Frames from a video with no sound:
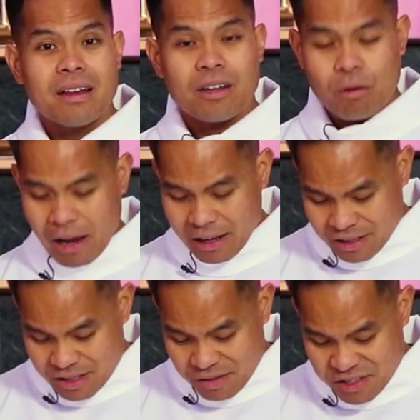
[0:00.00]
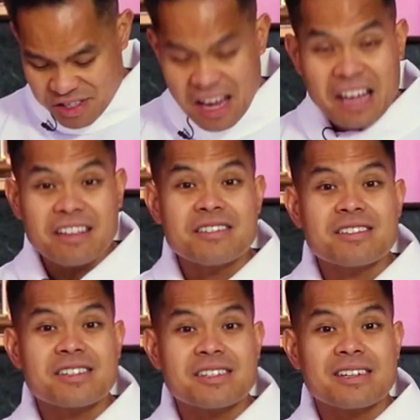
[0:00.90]
the relics of
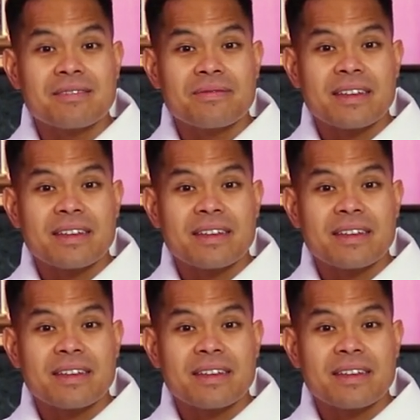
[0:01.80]
saints.